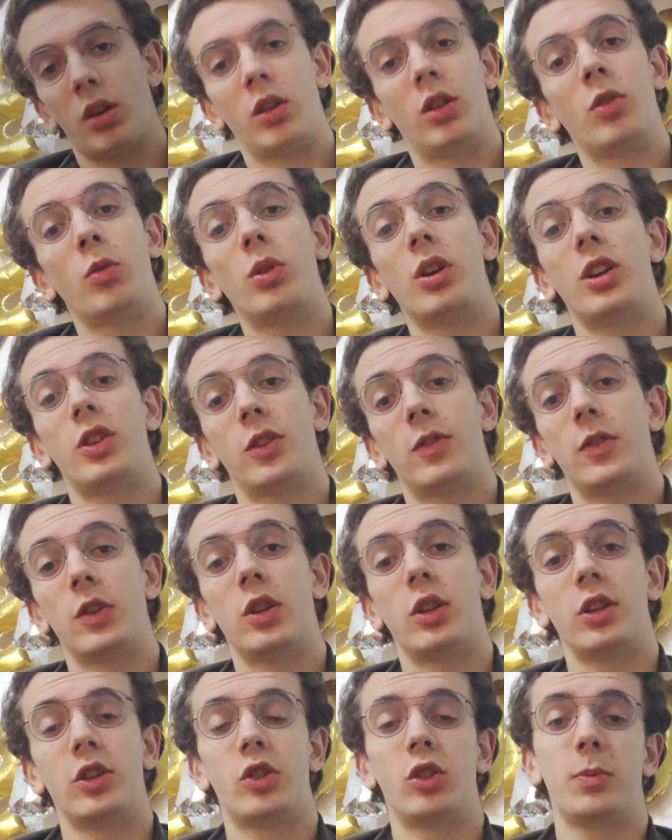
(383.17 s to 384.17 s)
The rise of
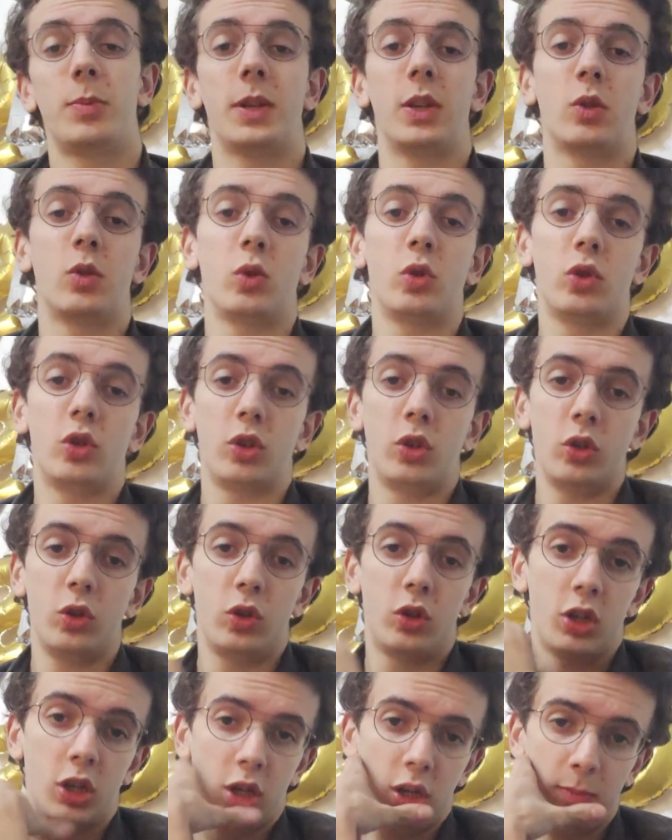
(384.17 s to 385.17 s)
online shopping caused a new
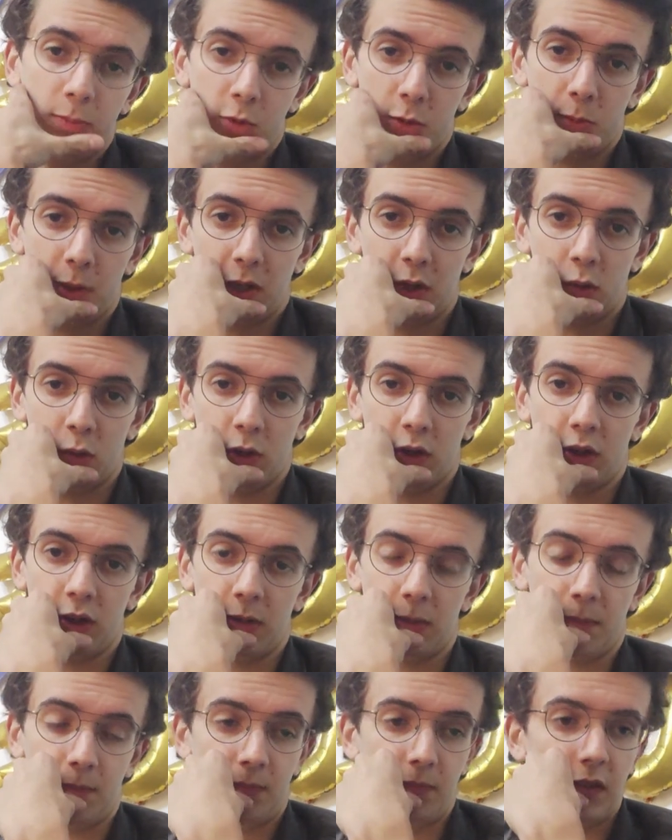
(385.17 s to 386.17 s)
term to be coined.
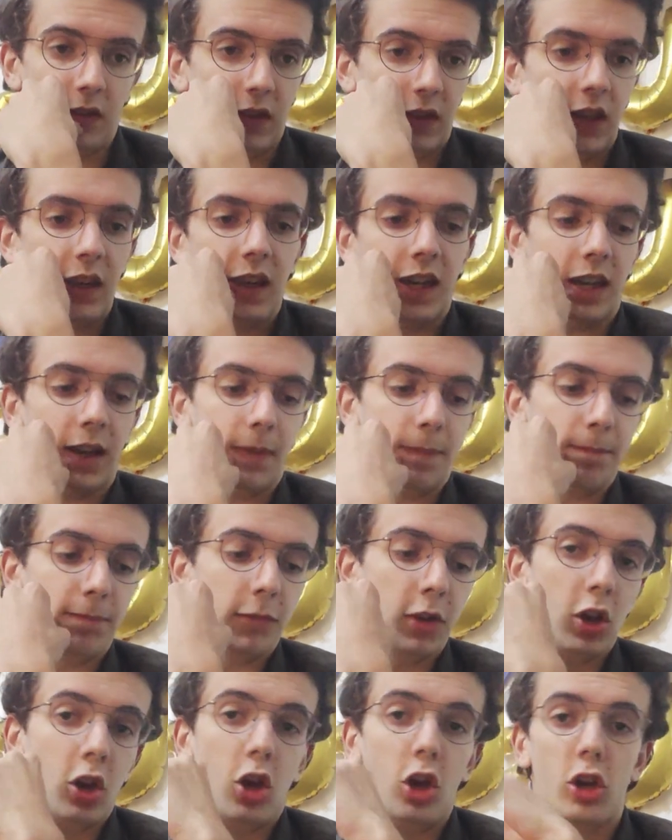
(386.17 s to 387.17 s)
Yeah,
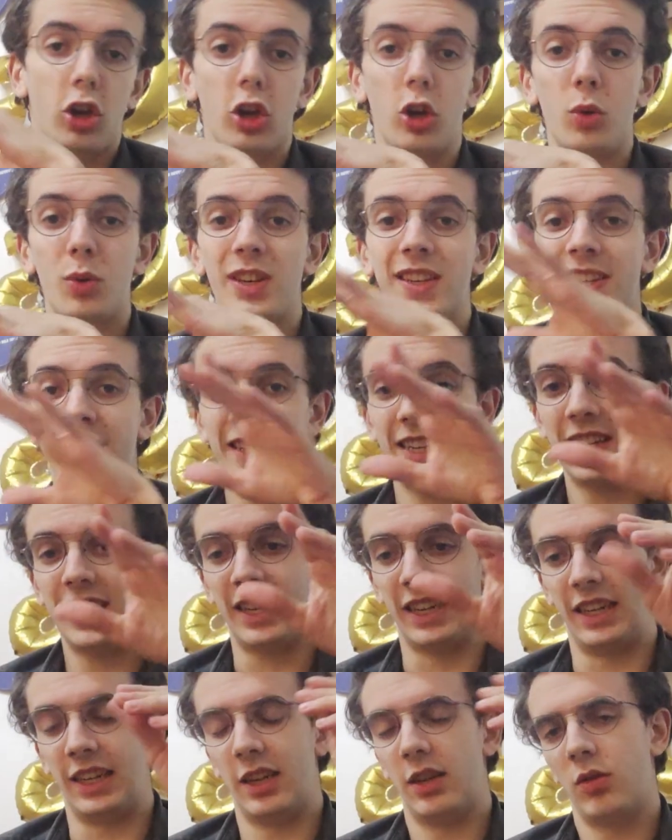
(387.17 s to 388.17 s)
OSA,
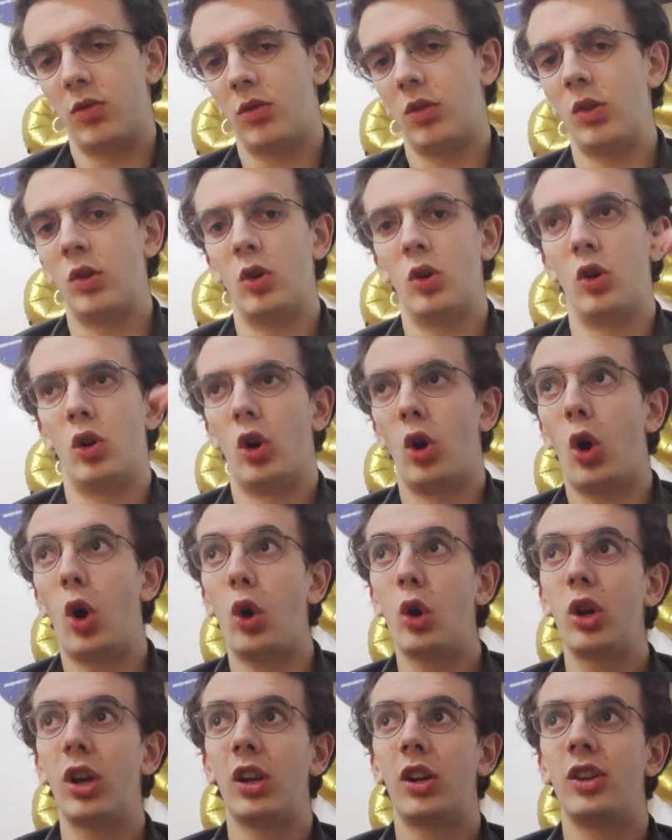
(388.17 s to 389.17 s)
or
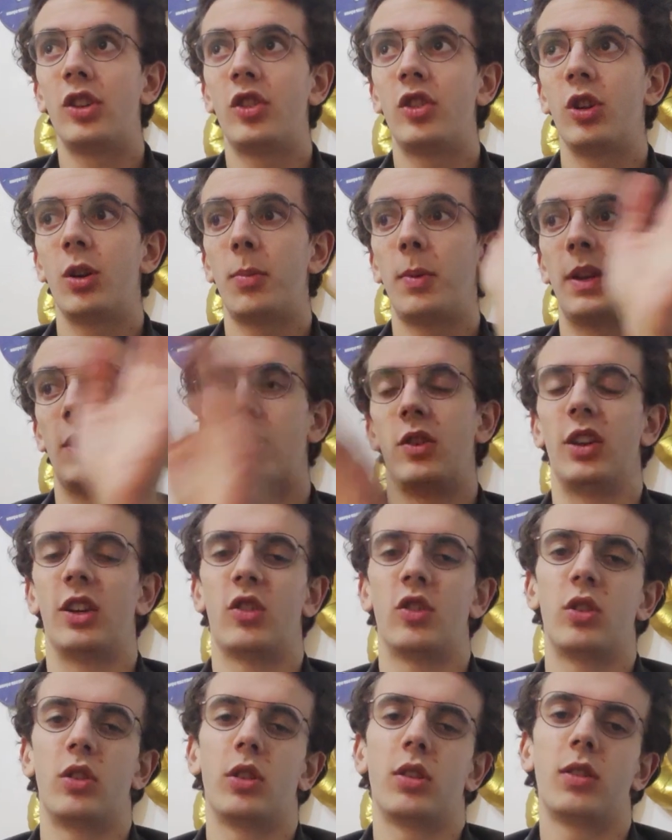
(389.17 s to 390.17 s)
online shopping
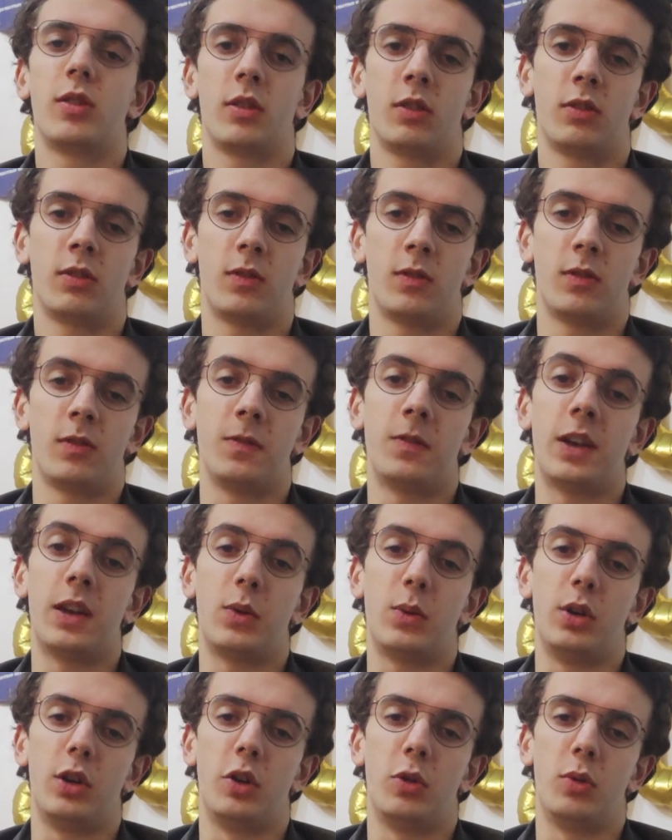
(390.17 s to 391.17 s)
addiction,
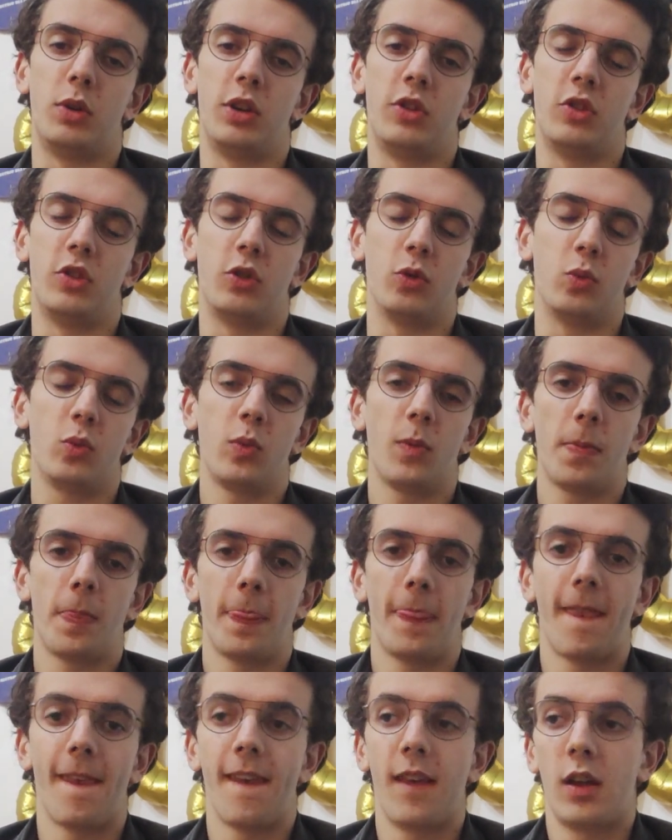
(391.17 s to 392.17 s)
very original,
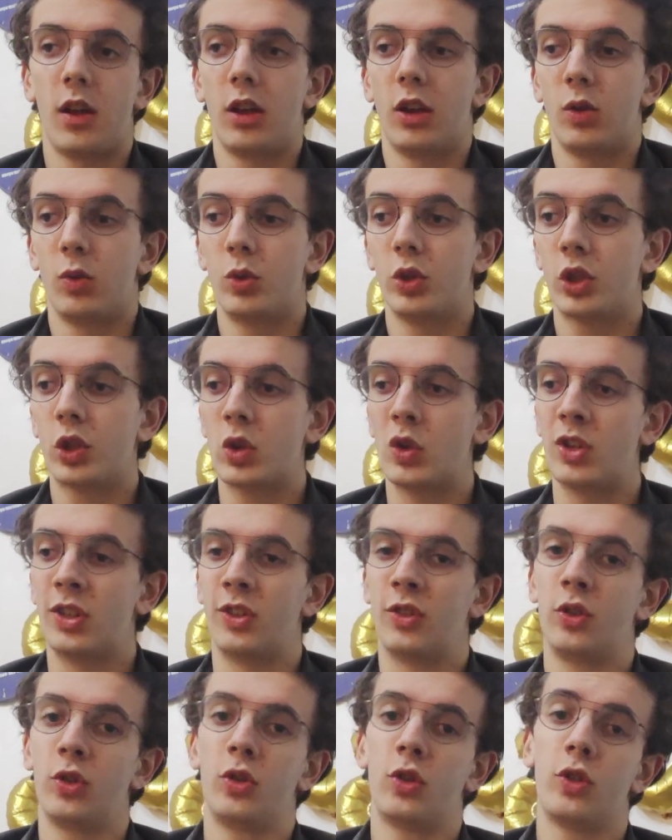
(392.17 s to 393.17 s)
was
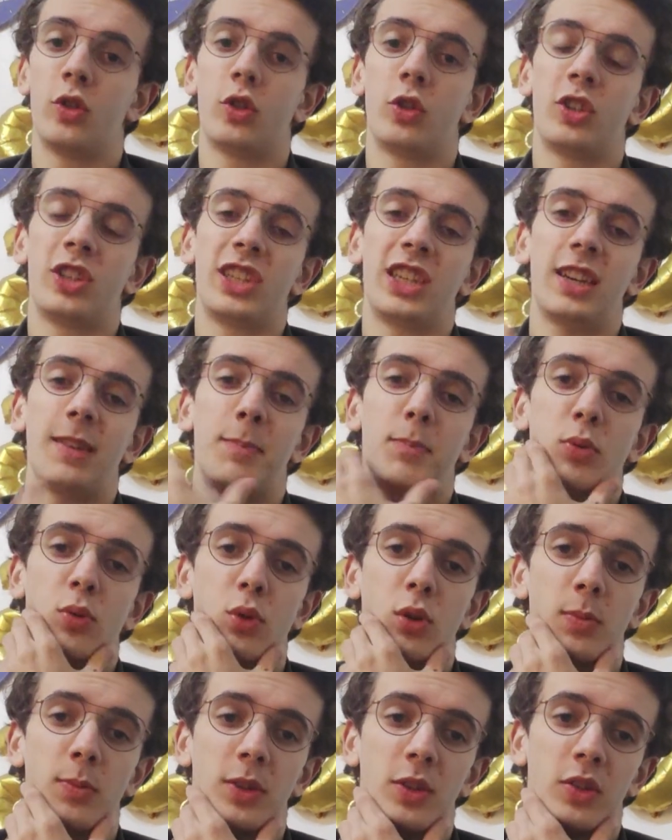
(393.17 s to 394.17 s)
coined due to the sheer
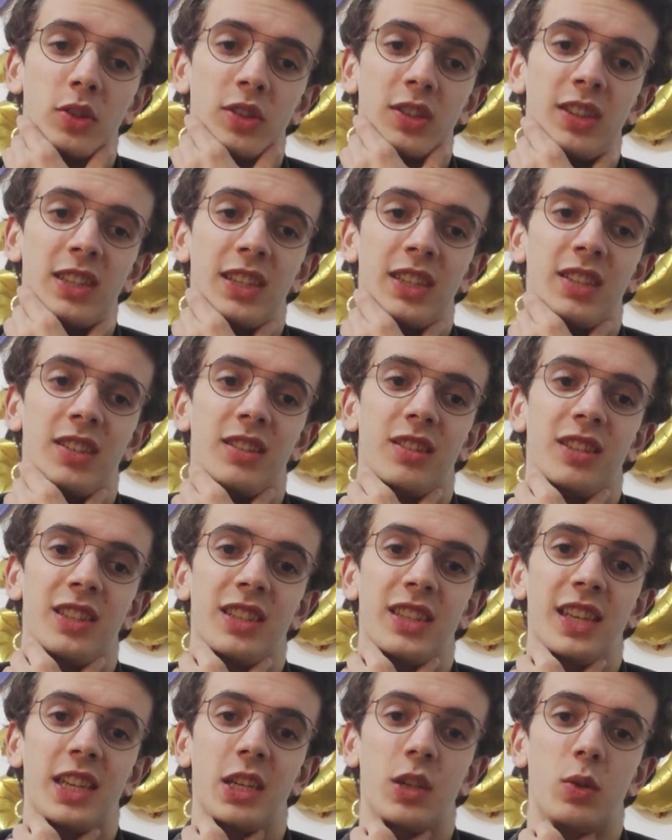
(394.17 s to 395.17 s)
prominence and
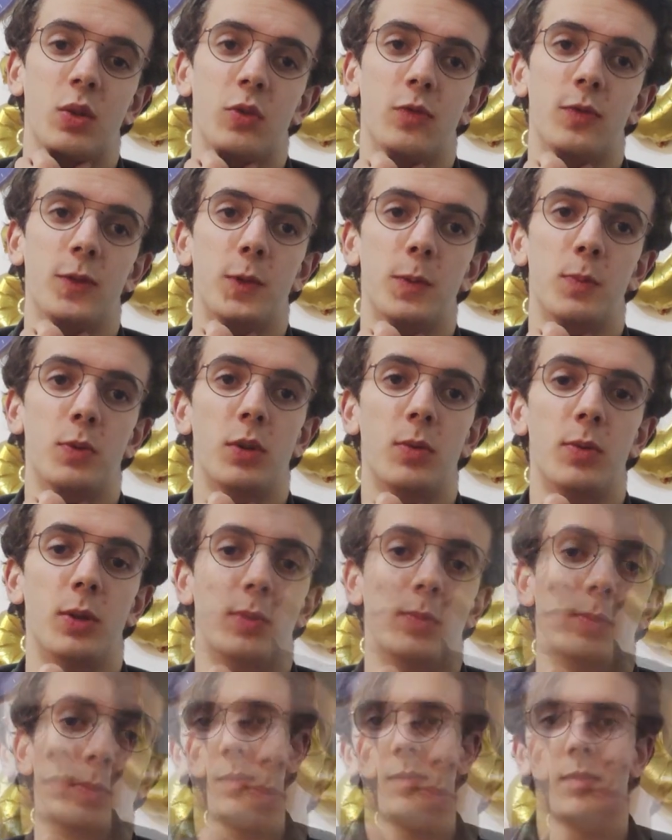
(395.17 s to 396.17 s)
scale of the
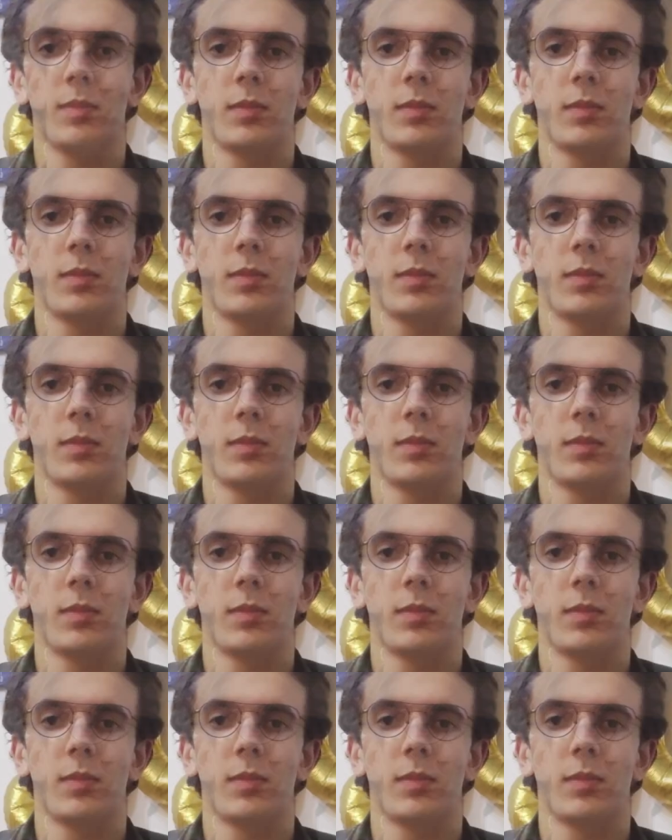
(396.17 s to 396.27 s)
problem.